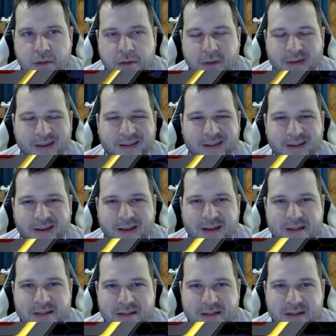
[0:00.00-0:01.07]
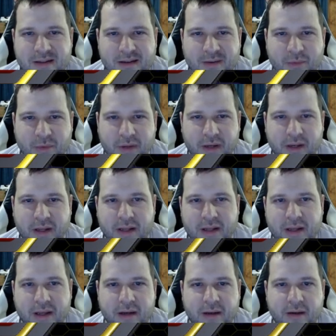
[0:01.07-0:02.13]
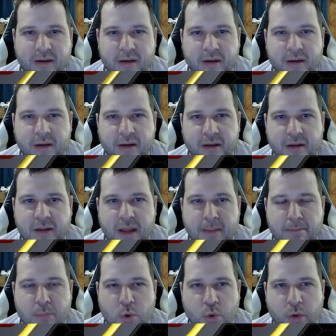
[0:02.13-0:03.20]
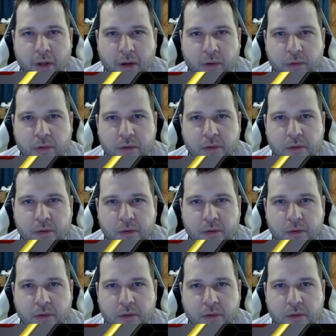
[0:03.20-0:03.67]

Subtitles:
Well, I guess we need to get that Moon out.